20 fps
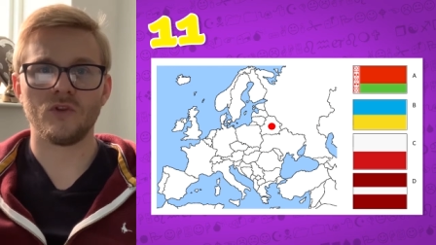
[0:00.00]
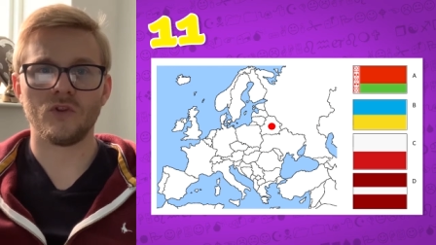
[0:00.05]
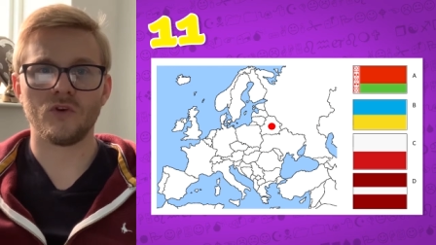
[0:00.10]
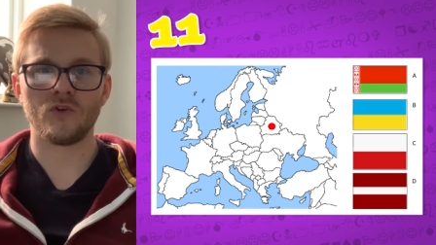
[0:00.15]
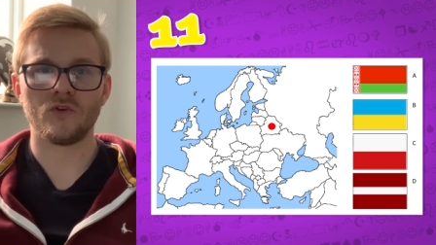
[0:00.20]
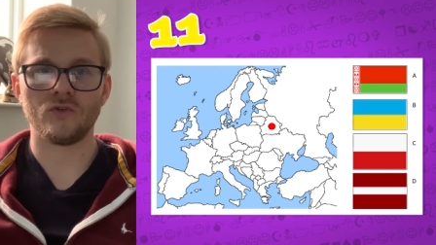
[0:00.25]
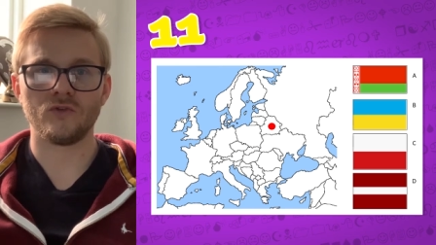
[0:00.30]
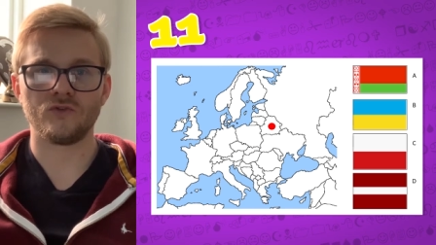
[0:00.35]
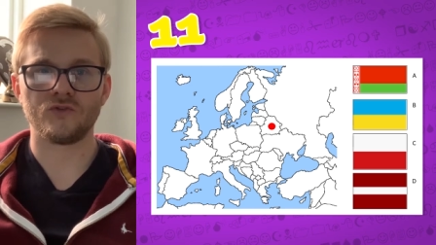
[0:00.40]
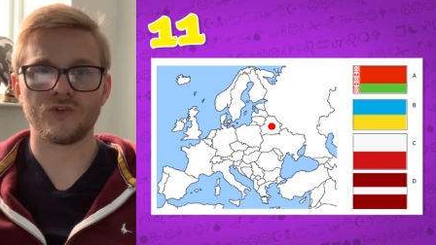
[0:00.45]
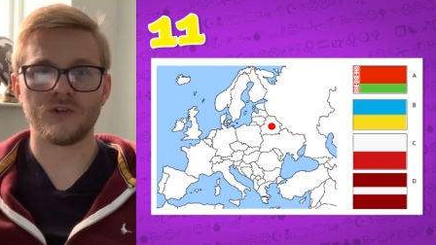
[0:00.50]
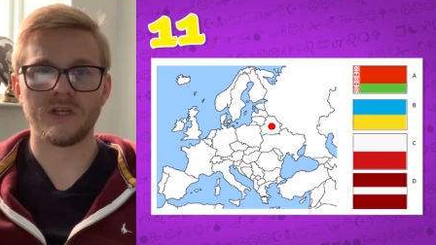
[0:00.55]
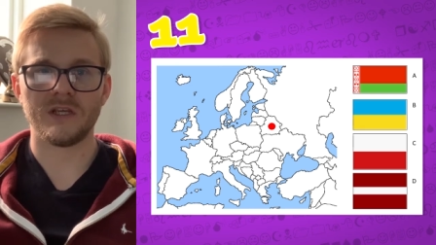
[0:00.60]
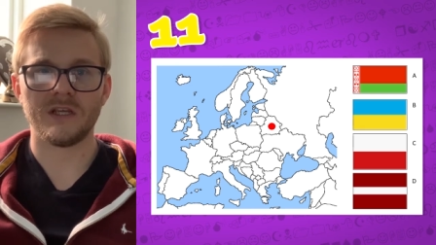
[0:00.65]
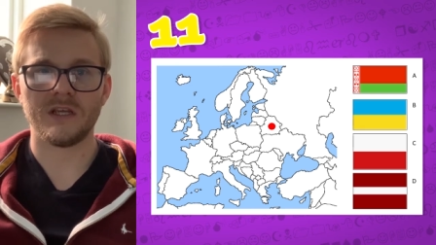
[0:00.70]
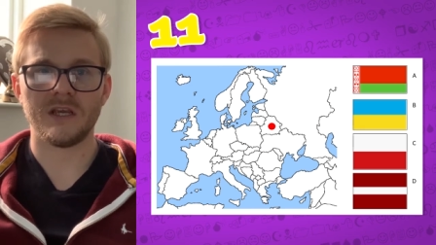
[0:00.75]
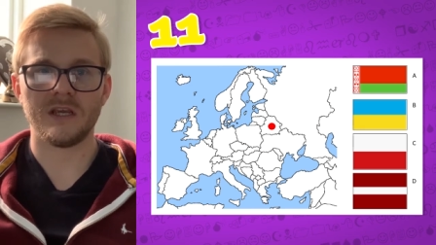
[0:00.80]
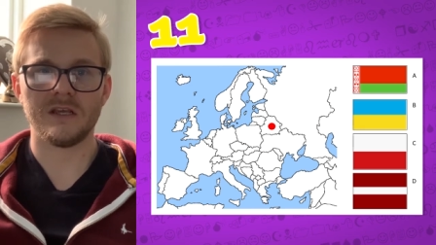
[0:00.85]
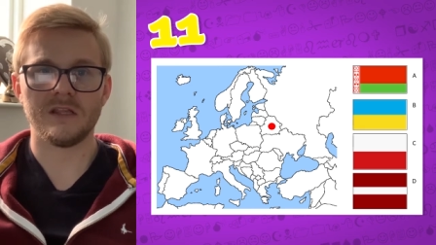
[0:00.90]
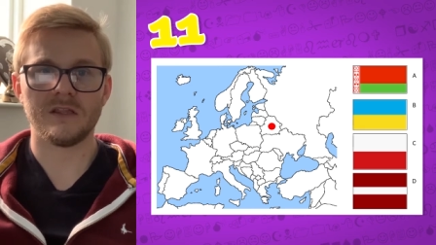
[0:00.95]
the
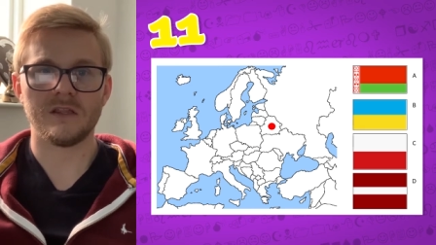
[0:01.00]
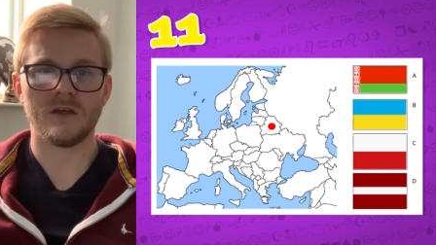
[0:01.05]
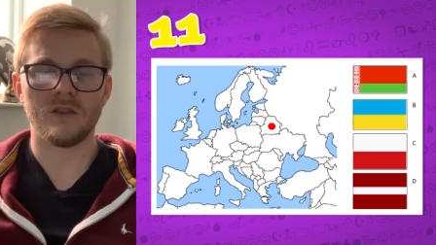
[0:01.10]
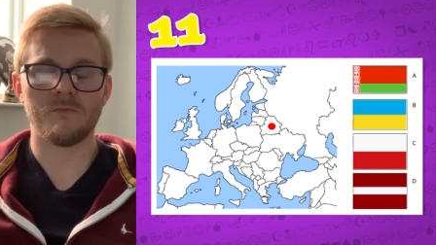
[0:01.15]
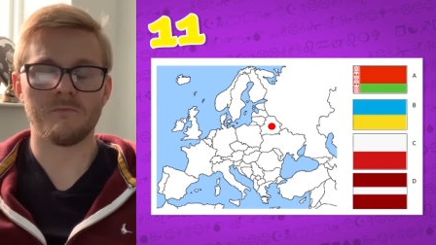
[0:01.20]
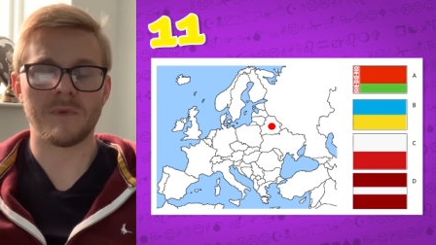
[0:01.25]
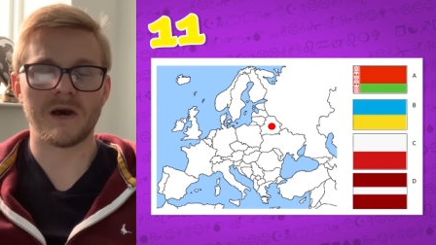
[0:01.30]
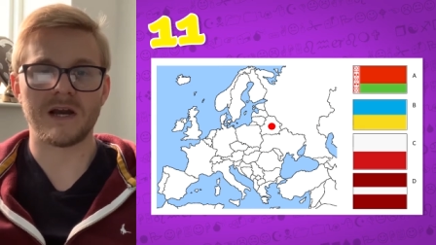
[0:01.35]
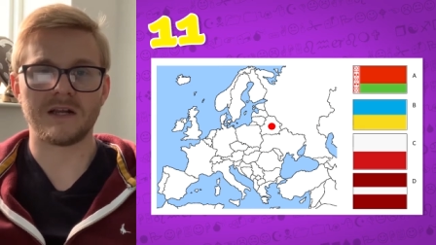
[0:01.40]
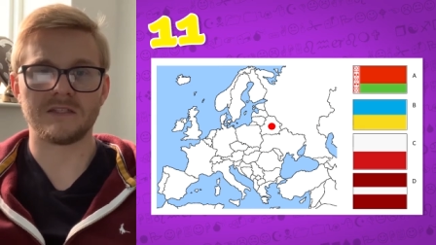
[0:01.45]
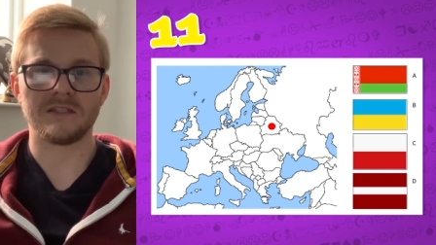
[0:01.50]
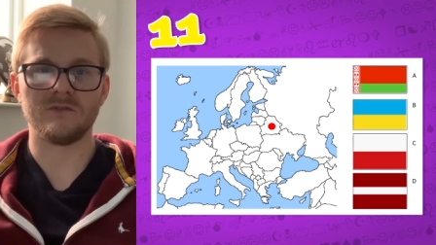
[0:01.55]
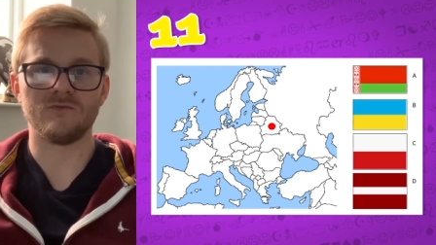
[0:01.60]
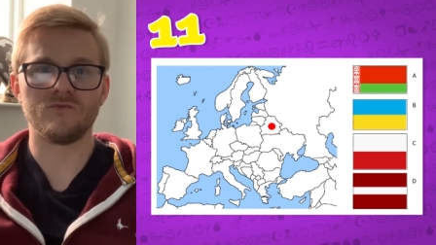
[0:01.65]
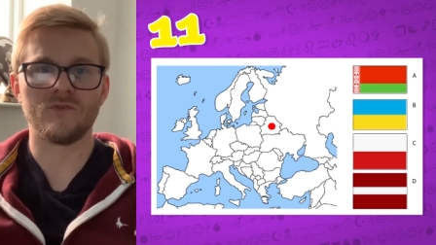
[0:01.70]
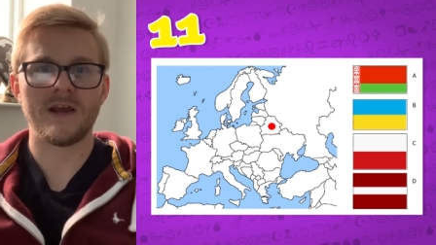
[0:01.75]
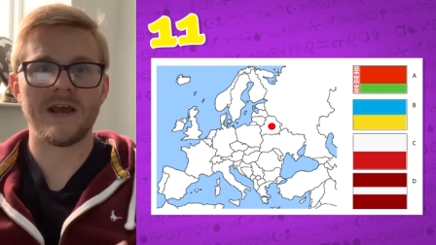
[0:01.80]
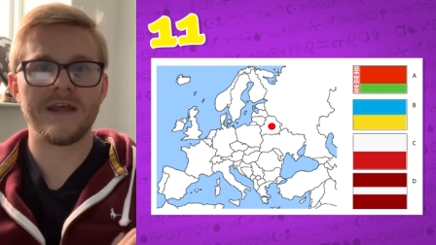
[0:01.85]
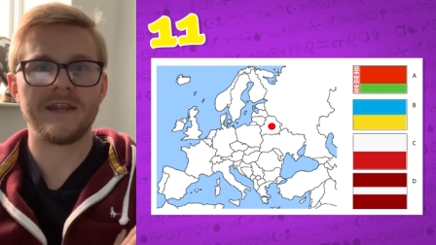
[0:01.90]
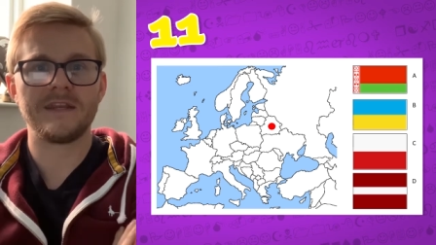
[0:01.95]
country in marked in
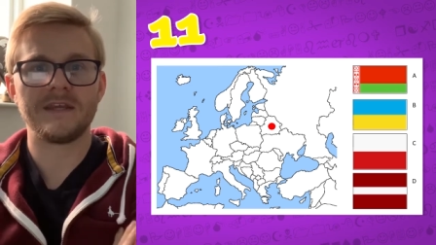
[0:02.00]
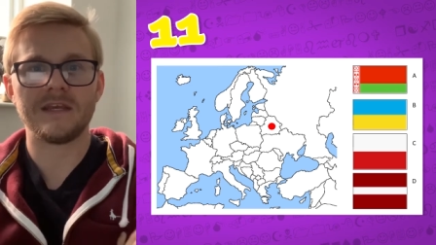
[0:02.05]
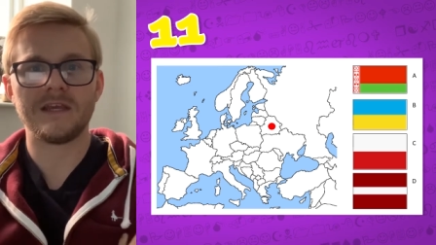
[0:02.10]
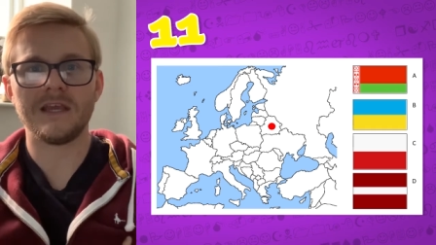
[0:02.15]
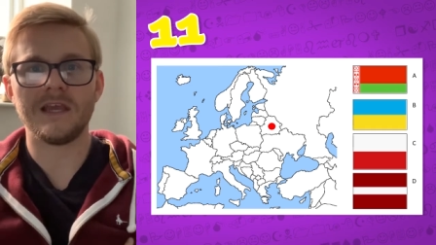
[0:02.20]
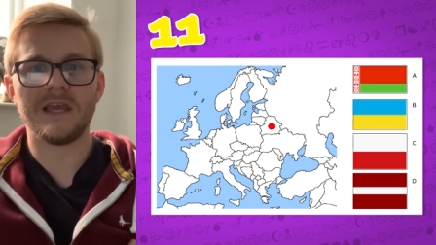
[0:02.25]
red